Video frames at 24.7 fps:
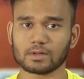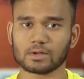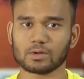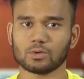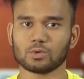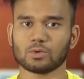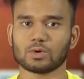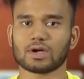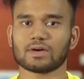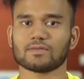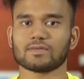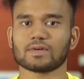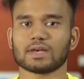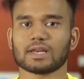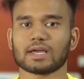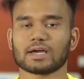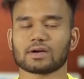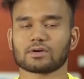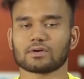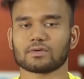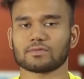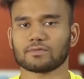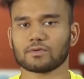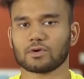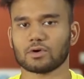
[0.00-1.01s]
who have a
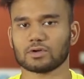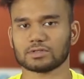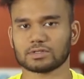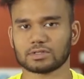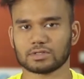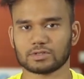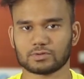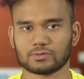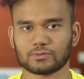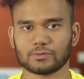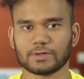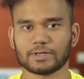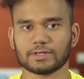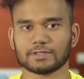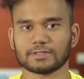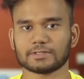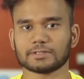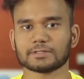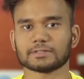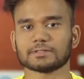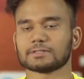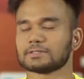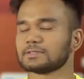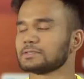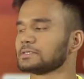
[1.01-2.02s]
lack of
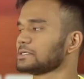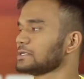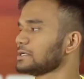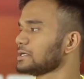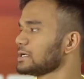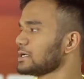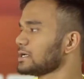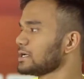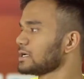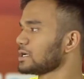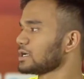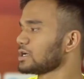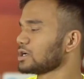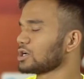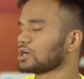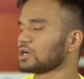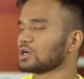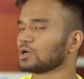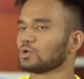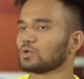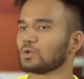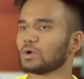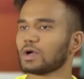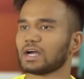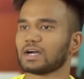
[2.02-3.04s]
concentration
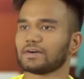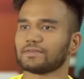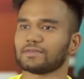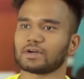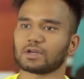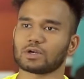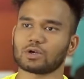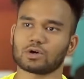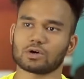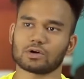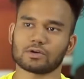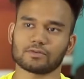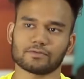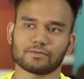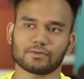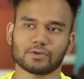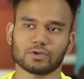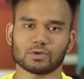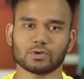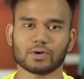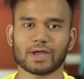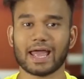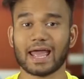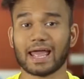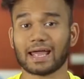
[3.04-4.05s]
who have a lot of you
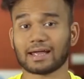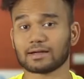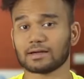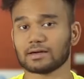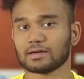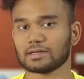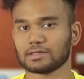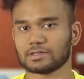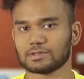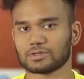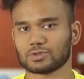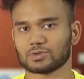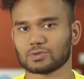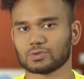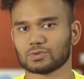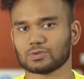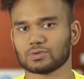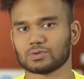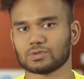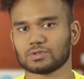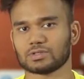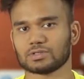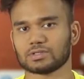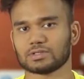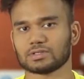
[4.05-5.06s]
know anger
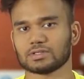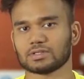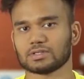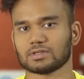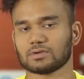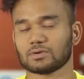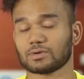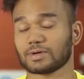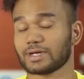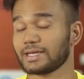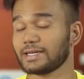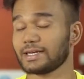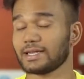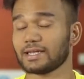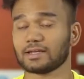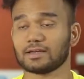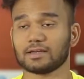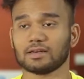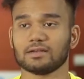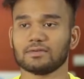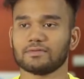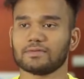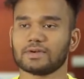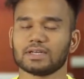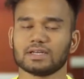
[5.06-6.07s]
issues get
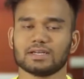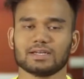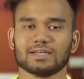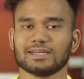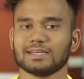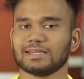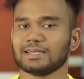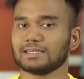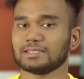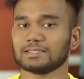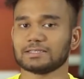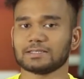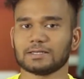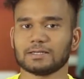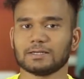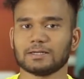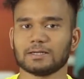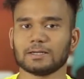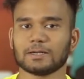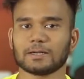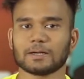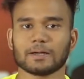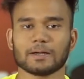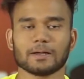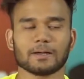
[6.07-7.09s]
angry very
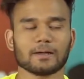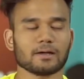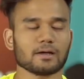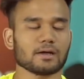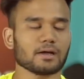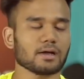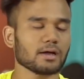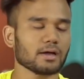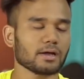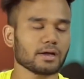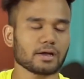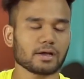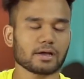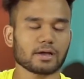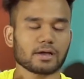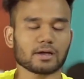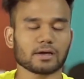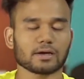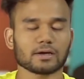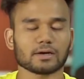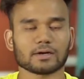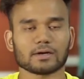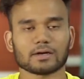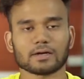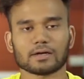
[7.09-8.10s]
easily.
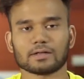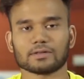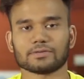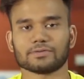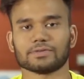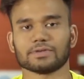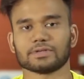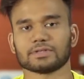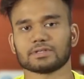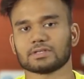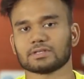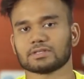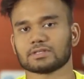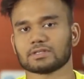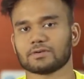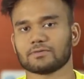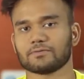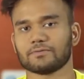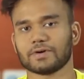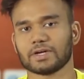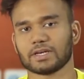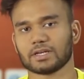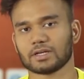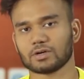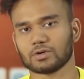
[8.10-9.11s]
This is a
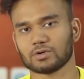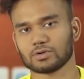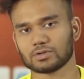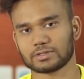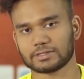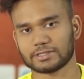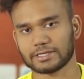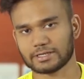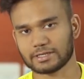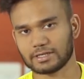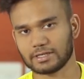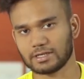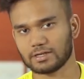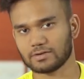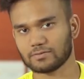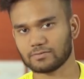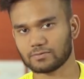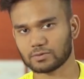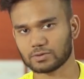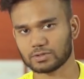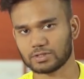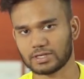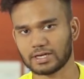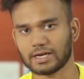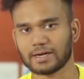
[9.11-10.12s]
very good technique
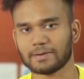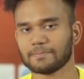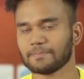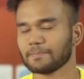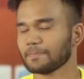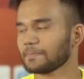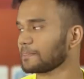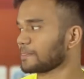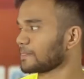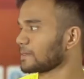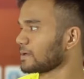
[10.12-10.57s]
for them.